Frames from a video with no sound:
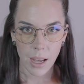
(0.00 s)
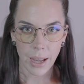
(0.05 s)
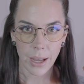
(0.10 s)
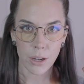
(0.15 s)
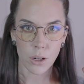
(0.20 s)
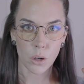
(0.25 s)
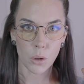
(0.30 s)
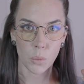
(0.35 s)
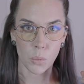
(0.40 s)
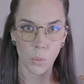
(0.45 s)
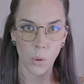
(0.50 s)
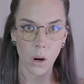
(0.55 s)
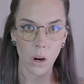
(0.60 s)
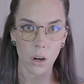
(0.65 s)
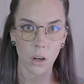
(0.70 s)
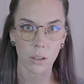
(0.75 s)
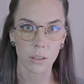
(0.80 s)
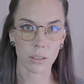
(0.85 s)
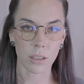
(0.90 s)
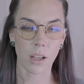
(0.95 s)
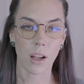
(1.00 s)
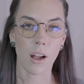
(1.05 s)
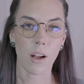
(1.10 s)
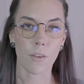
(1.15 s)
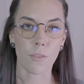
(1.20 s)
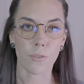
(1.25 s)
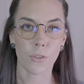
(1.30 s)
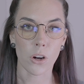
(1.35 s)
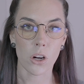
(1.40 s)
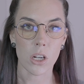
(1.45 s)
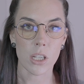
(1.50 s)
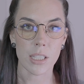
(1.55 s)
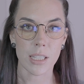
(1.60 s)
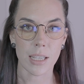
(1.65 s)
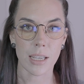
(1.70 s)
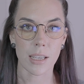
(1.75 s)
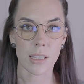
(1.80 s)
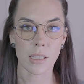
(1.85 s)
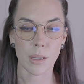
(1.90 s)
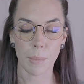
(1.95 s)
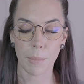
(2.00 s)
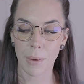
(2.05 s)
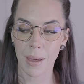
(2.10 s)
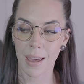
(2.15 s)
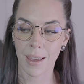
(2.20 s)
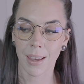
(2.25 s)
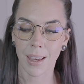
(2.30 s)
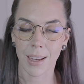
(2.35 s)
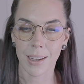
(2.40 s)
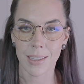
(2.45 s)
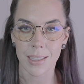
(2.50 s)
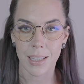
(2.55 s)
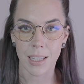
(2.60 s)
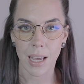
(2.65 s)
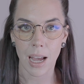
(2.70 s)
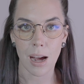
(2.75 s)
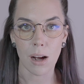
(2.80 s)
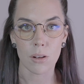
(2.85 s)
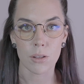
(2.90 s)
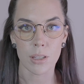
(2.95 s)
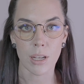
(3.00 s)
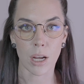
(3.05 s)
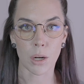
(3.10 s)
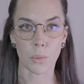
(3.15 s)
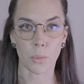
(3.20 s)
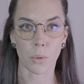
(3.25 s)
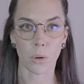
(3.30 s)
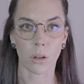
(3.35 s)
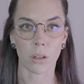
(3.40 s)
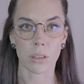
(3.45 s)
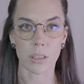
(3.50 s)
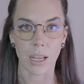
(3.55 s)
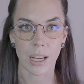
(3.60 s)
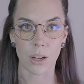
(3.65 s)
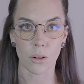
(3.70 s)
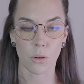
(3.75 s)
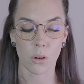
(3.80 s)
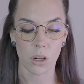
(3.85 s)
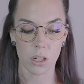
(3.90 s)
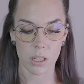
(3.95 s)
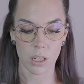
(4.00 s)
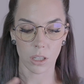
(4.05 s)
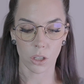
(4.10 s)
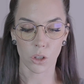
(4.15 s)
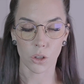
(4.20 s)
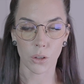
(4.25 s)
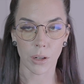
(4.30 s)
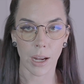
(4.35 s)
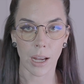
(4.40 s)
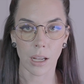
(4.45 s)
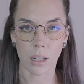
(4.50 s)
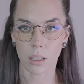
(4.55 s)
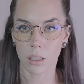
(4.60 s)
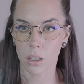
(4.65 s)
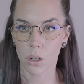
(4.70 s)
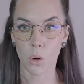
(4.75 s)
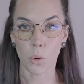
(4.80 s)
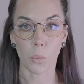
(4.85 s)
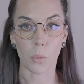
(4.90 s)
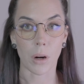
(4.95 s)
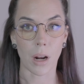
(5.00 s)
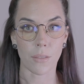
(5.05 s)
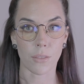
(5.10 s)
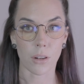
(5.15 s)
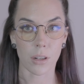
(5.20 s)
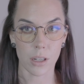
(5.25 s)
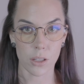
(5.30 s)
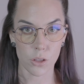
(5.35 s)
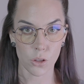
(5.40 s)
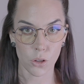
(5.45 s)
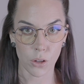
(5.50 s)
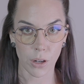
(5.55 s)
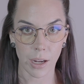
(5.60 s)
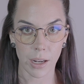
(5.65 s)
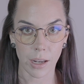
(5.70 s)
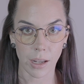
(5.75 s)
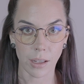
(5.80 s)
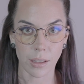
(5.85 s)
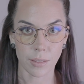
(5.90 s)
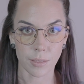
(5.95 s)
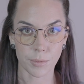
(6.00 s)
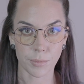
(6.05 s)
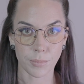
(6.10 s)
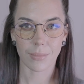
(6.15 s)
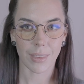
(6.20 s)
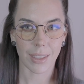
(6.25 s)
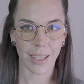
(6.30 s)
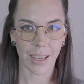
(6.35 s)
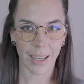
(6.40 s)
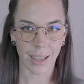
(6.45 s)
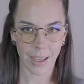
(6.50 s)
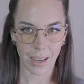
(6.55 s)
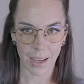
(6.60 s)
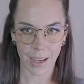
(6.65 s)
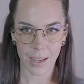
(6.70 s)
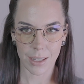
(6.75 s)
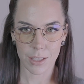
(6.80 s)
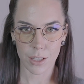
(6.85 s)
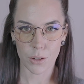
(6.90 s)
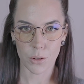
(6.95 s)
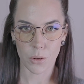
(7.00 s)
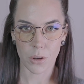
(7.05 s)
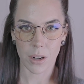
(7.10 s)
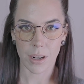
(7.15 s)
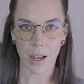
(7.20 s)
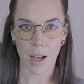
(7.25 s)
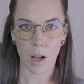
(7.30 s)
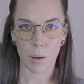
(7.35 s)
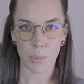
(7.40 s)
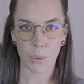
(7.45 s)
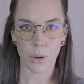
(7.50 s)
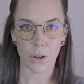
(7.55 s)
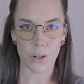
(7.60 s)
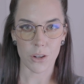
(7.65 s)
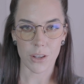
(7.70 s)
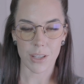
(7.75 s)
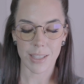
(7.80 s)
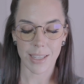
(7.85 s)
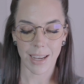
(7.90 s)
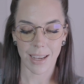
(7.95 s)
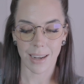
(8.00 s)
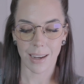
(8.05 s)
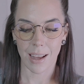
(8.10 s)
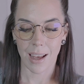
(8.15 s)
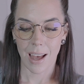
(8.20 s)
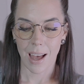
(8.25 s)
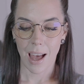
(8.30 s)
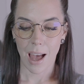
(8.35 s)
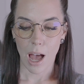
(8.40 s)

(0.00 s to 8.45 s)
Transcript: inner world versus pinging to the outside world in order to create whatever it is creating. And in order to help you understand